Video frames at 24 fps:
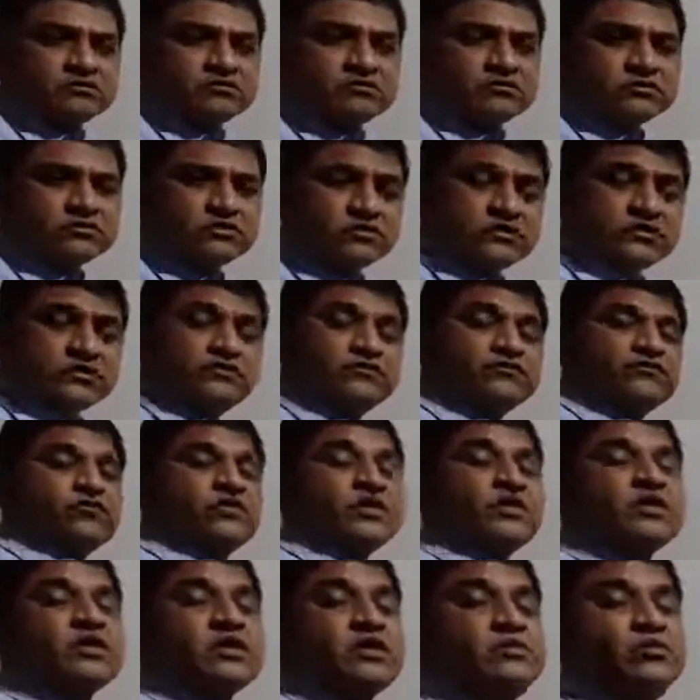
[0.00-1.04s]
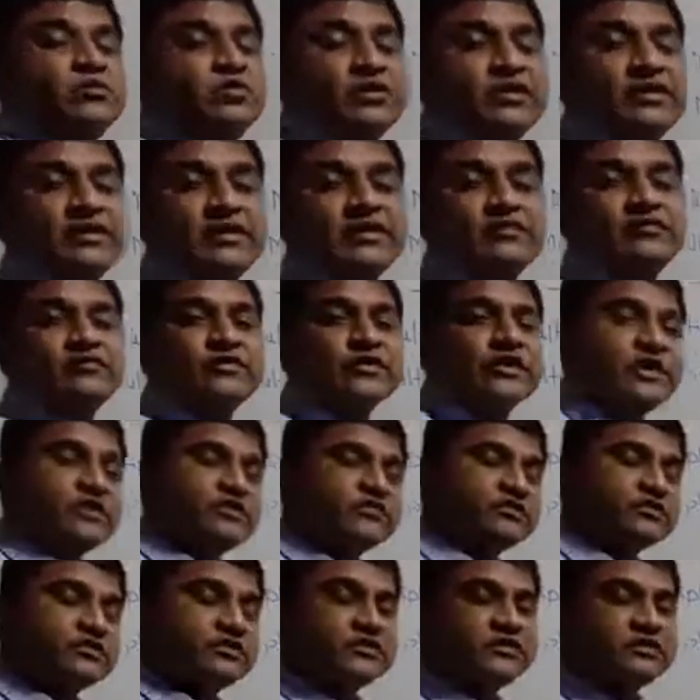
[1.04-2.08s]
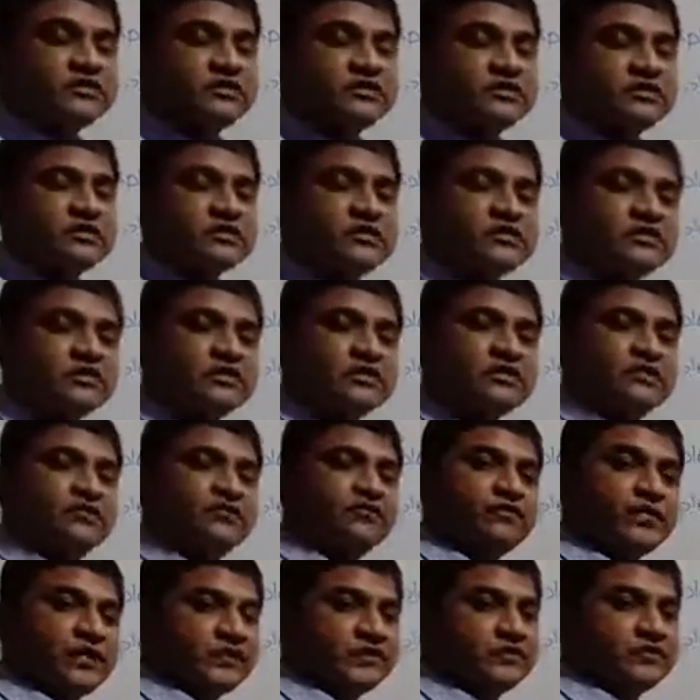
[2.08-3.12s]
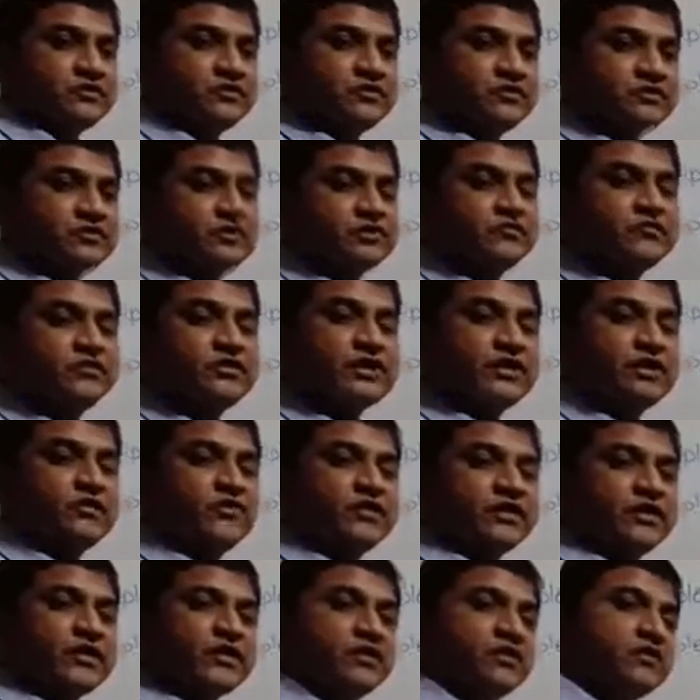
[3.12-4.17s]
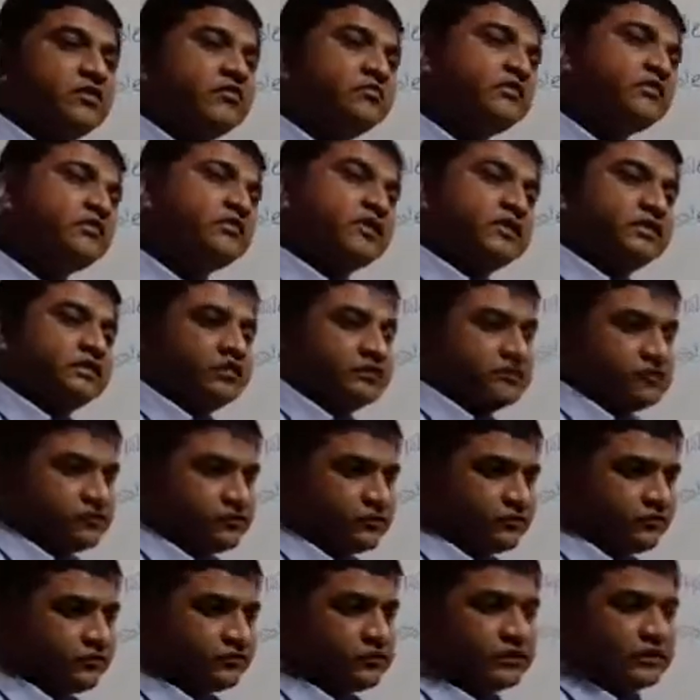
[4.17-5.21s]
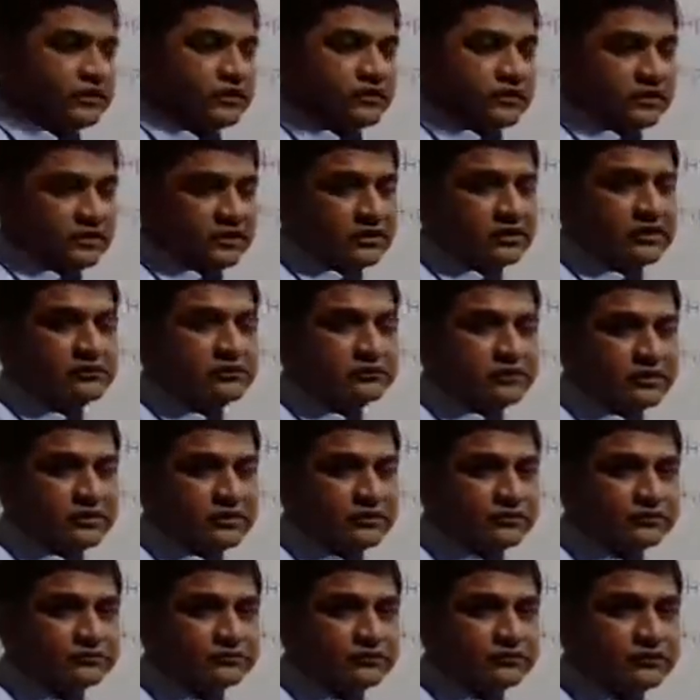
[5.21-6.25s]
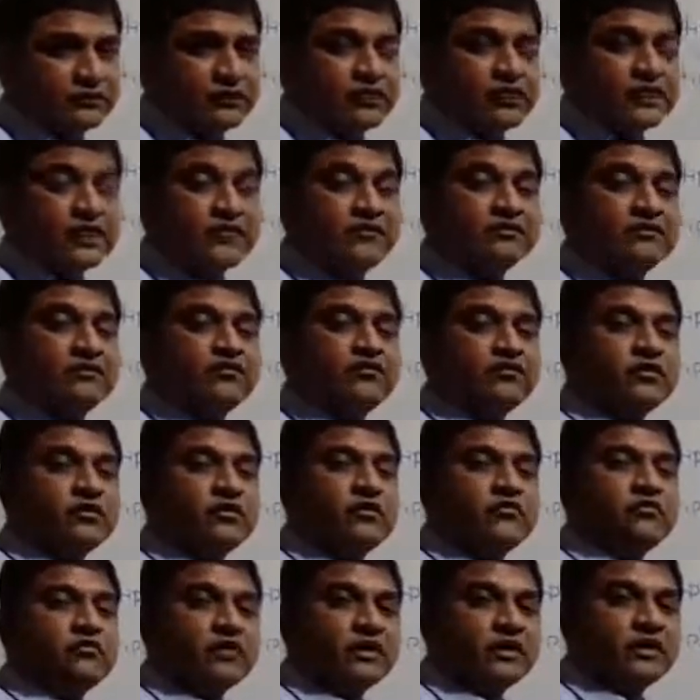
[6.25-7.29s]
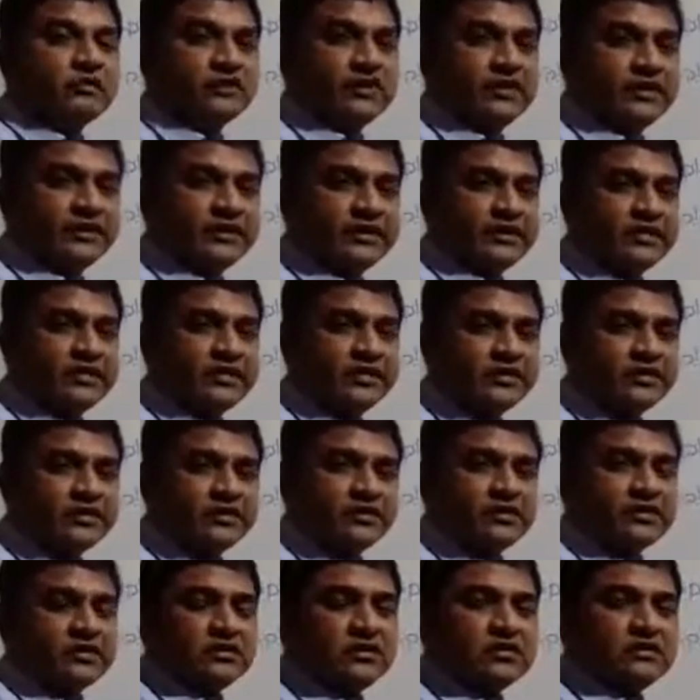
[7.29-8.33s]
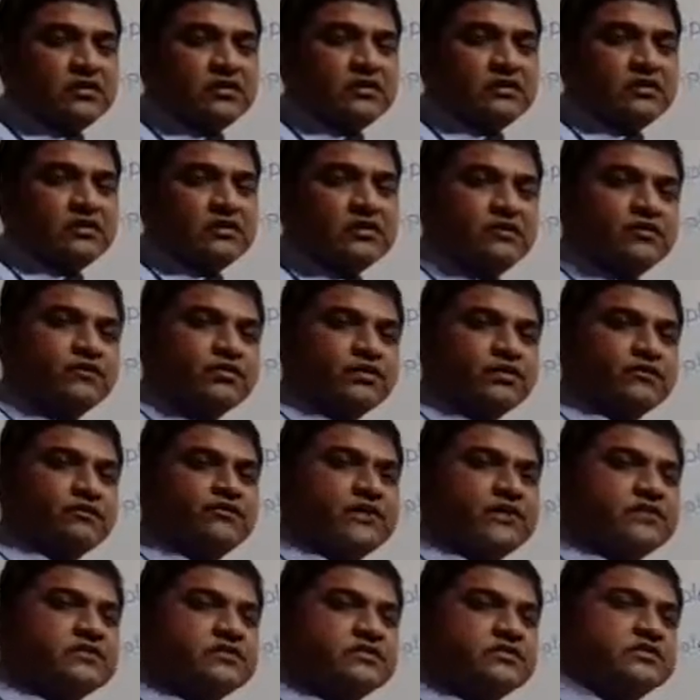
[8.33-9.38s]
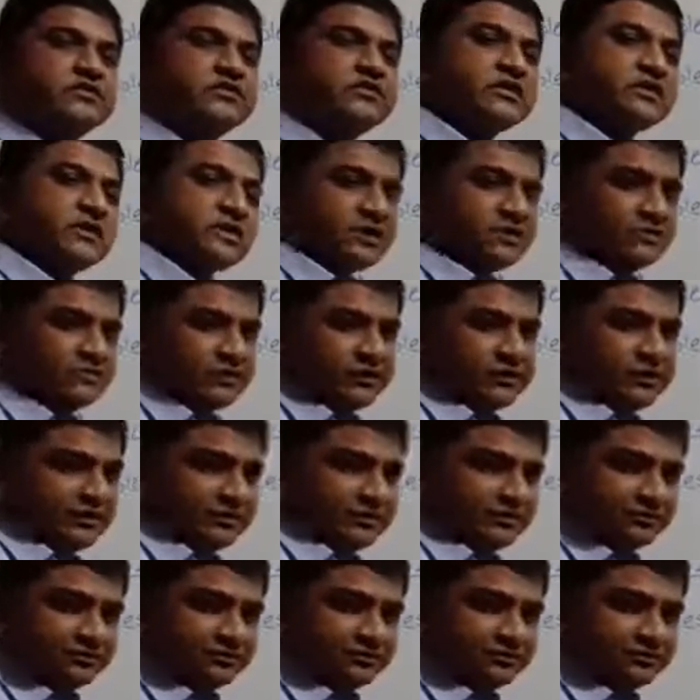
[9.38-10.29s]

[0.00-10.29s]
See, what up to yet we have seen is that the factors, we have found out the factors of a number. Even for 120, the number of factors are limited.